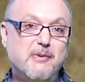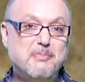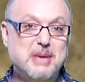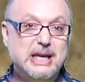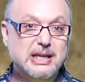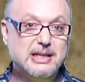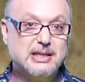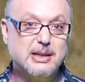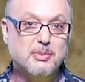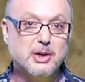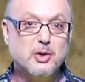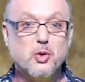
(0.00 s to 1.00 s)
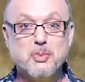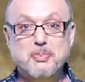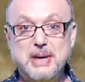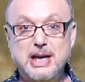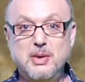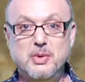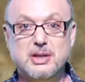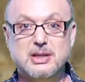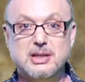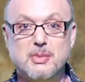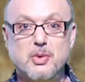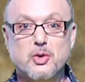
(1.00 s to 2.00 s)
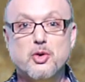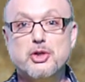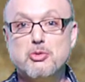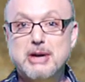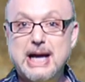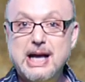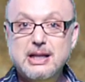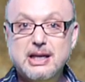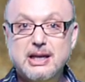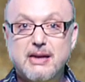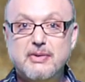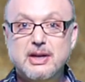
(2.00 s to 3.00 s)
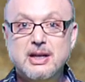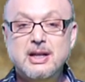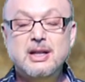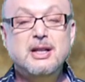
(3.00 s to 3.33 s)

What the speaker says: of meeting someone or being with someone or the reality of it,